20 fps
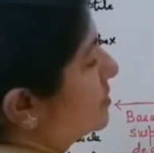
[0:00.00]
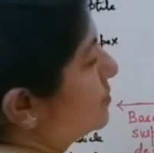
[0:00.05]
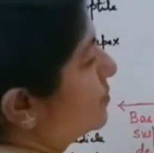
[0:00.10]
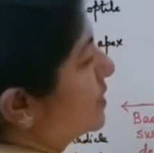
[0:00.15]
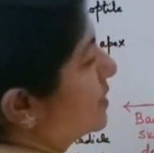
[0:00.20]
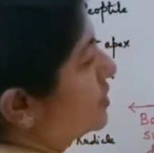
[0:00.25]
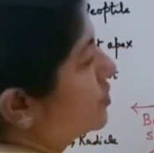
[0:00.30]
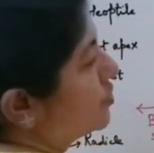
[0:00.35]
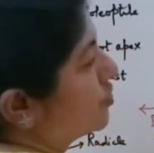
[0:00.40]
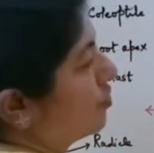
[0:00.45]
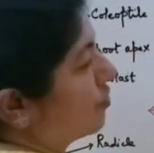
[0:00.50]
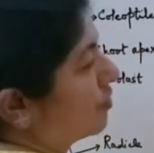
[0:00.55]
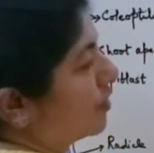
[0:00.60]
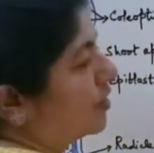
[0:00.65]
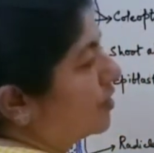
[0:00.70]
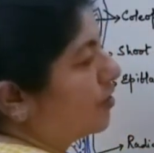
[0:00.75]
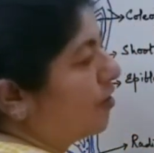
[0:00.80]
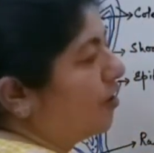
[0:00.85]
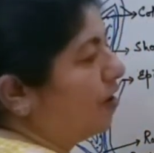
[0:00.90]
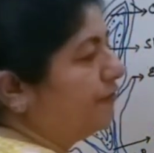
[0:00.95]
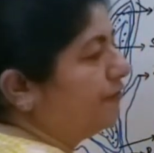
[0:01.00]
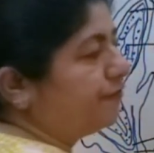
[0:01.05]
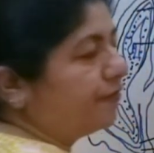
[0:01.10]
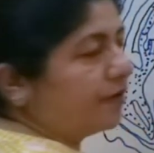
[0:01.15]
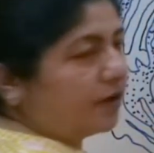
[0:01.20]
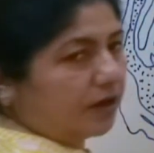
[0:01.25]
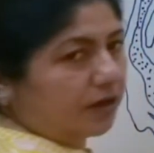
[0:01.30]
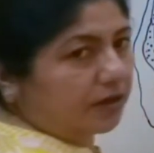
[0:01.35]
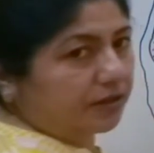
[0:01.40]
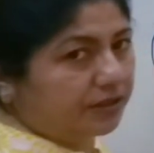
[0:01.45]
we are talking of
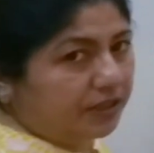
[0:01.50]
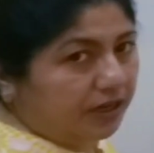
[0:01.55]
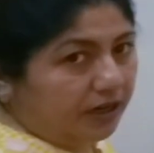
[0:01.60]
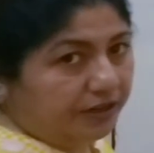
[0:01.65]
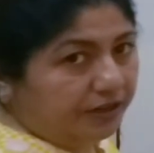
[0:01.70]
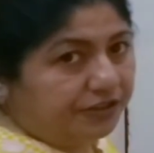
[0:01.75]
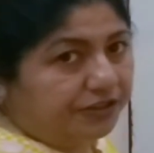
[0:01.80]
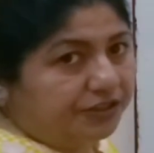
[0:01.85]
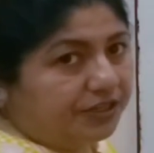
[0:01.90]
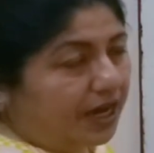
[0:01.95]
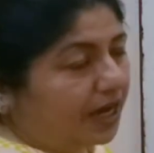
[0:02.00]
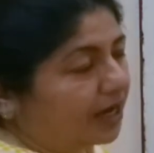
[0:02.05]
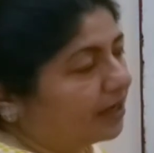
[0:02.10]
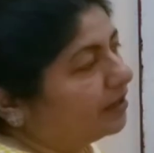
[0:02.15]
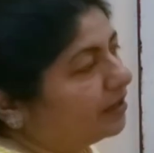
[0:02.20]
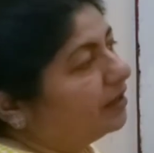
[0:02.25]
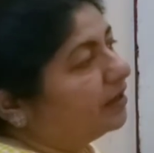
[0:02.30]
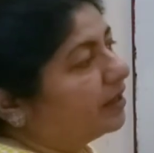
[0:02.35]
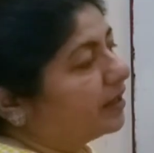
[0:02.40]
the young